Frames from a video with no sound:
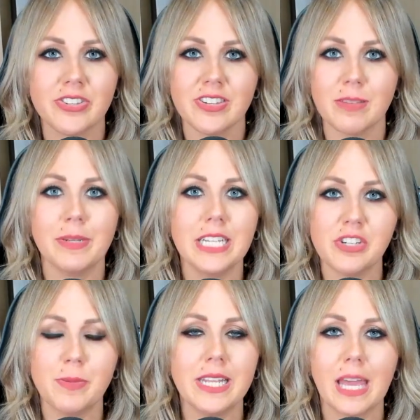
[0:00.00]
system in
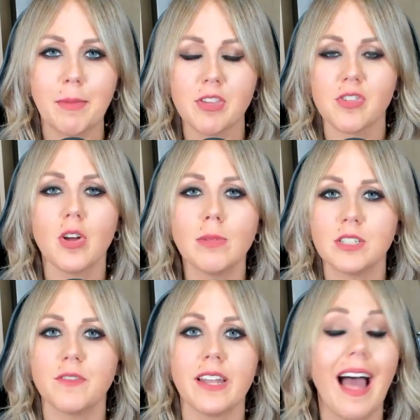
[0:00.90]
each minigame, it's so much fun.